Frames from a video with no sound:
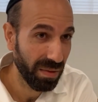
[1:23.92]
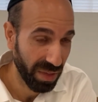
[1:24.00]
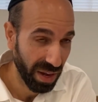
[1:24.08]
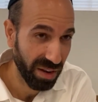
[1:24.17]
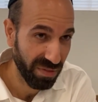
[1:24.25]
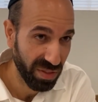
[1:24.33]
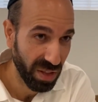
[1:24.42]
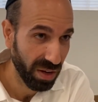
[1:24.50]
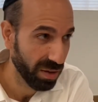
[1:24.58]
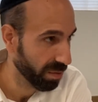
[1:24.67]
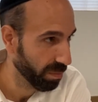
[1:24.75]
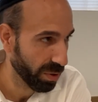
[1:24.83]
that, if
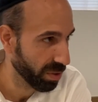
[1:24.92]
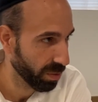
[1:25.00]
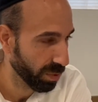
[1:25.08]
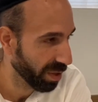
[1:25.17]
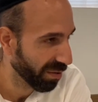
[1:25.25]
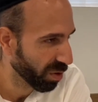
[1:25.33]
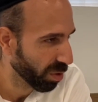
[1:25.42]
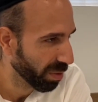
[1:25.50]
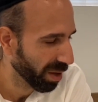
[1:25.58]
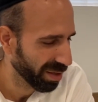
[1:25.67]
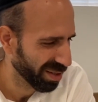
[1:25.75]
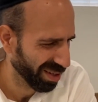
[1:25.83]
done, a person will never go
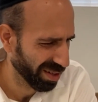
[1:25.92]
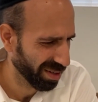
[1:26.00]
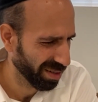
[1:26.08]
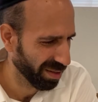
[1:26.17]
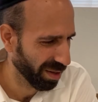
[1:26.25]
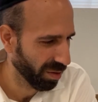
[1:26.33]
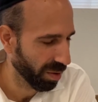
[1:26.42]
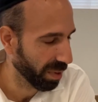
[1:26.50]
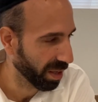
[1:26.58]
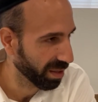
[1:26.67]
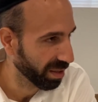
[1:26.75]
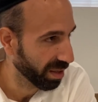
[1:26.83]
blind? He's like, no. I'm
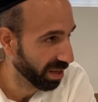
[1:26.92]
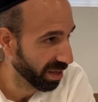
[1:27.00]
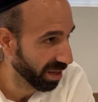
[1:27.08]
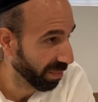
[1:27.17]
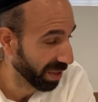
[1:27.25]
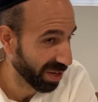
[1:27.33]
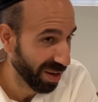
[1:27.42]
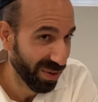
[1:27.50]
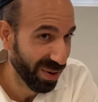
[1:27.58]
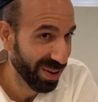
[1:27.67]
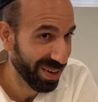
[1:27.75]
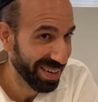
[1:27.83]
like, you never
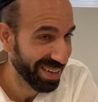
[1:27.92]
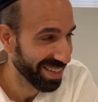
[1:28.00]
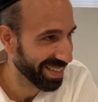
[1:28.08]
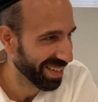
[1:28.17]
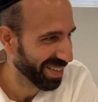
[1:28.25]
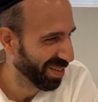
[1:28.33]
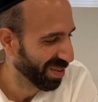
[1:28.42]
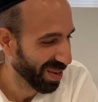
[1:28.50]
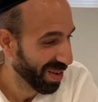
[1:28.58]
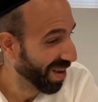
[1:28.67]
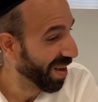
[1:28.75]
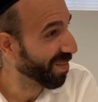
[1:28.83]
heard it? He's like, no.
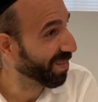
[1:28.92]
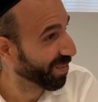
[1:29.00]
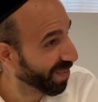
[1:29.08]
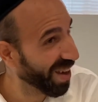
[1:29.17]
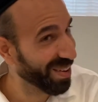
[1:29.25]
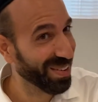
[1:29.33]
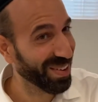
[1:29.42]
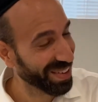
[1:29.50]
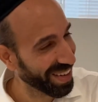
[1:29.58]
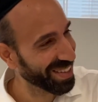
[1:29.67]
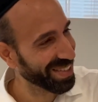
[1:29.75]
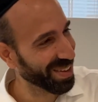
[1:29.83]
I'm like, wow,
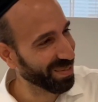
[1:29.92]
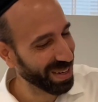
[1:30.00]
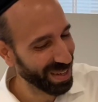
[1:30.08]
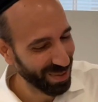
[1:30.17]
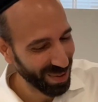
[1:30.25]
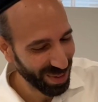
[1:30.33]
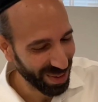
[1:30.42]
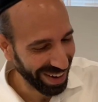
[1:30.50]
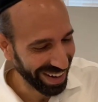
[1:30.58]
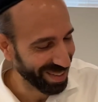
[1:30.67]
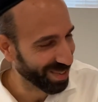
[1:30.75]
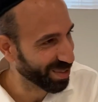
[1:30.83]
okay. So I'm going to give you a little
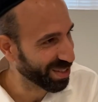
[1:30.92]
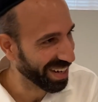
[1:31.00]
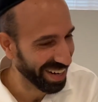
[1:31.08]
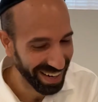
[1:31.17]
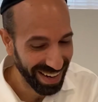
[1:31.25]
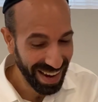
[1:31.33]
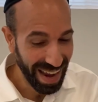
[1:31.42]
hiddush today.